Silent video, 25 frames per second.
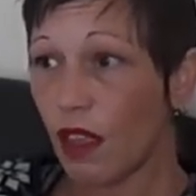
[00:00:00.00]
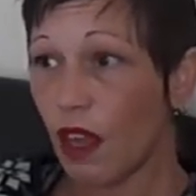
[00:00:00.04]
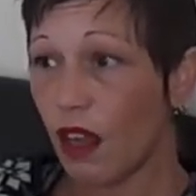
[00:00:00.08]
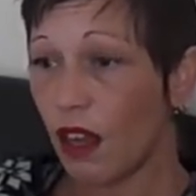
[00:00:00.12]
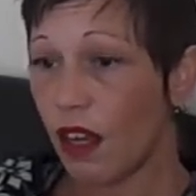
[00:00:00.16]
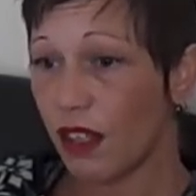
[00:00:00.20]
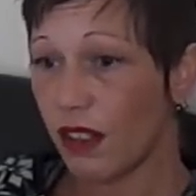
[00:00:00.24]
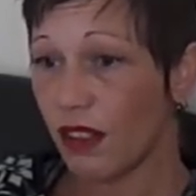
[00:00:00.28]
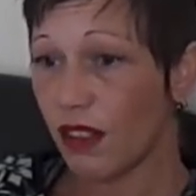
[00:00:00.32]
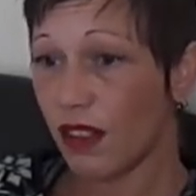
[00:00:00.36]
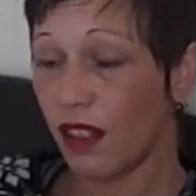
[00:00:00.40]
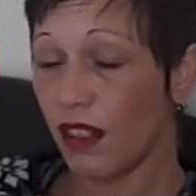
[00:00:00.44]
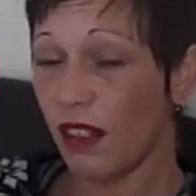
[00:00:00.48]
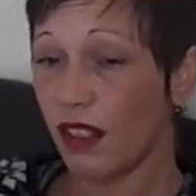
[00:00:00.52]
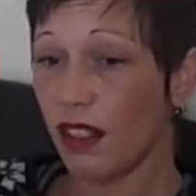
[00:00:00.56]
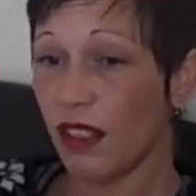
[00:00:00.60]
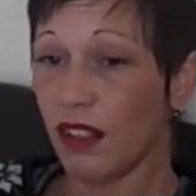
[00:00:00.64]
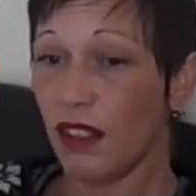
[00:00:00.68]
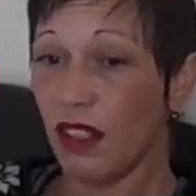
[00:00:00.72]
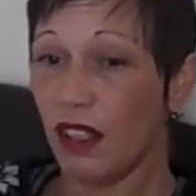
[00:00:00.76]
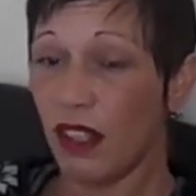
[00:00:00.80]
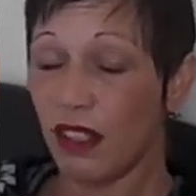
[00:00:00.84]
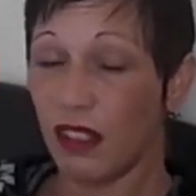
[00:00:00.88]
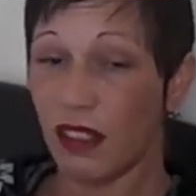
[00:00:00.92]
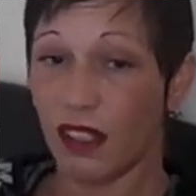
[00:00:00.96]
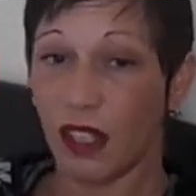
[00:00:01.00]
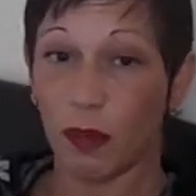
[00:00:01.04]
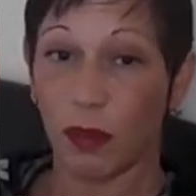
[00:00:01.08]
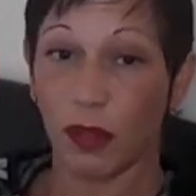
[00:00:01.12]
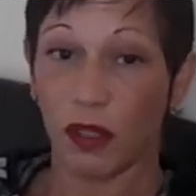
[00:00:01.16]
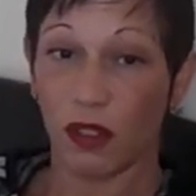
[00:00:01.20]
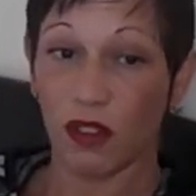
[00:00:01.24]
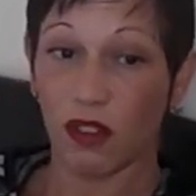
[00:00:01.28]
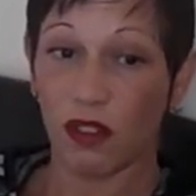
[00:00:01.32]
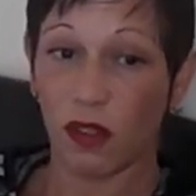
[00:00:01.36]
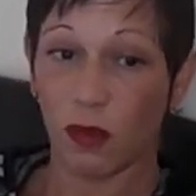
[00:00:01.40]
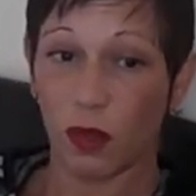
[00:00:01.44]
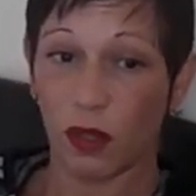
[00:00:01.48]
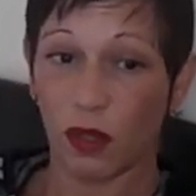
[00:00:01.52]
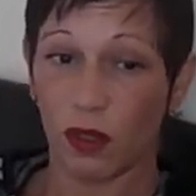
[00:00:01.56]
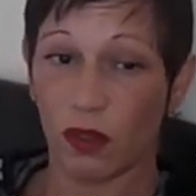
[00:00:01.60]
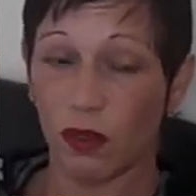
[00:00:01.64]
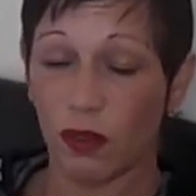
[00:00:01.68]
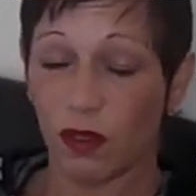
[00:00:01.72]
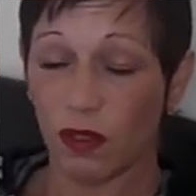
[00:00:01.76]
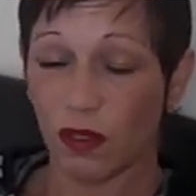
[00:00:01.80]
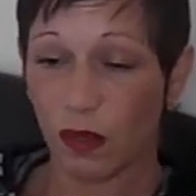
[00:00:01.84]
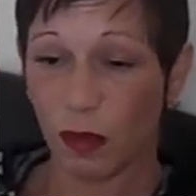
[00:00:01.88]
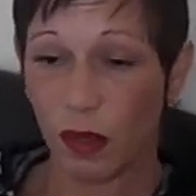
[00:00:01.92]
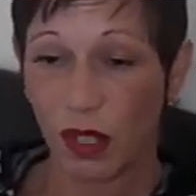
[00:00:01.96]
I ended up in hospital.
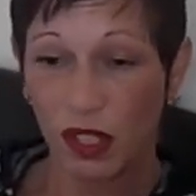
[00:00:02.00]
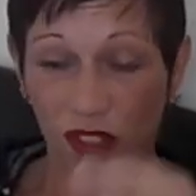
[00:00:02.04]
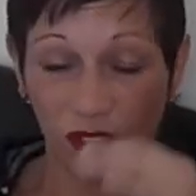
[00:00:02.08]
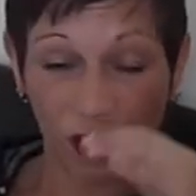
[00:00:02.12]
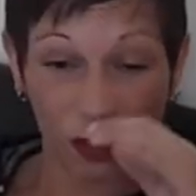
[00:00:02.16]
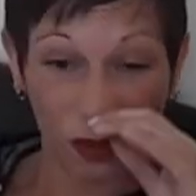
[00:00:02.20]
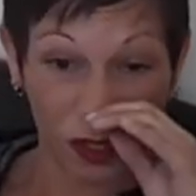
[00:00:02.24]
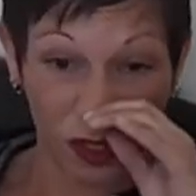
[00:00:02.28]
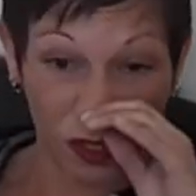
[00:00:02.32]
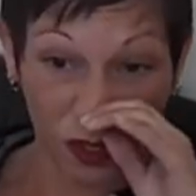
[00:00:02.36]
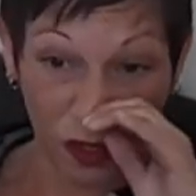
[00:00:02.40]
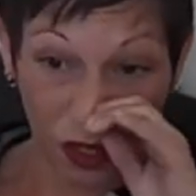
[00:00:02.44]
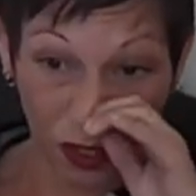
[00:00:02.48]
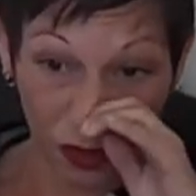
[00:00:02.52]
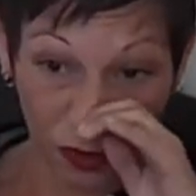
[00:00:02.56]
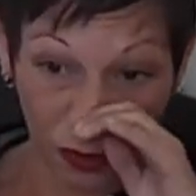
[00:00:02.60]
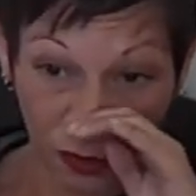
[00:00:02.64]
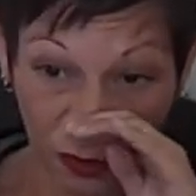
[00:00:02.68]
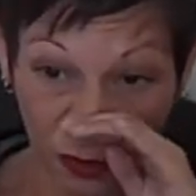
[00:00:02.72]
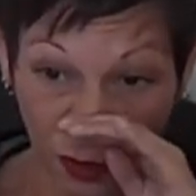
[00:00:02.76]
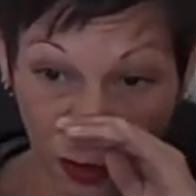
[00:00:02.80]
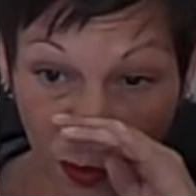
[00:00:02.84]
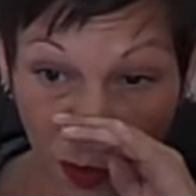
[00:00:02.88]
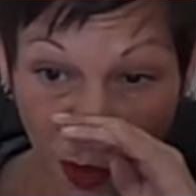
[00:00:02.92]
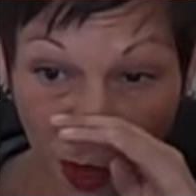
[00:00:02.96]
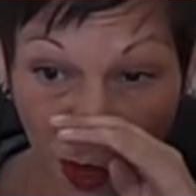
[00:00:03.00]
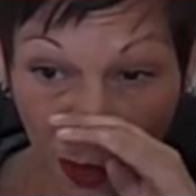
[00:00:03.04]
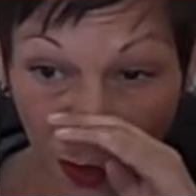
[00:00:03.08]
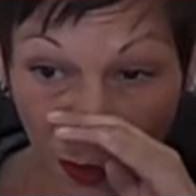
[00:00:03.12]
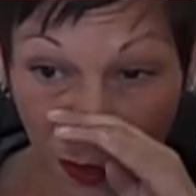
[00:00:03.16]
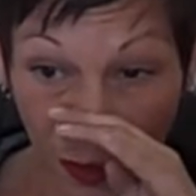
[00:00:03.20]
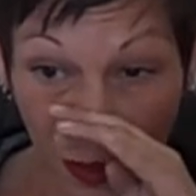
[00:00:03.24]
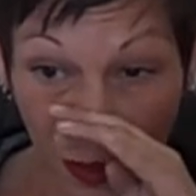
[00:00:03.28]
I was a bit suicidal for a while.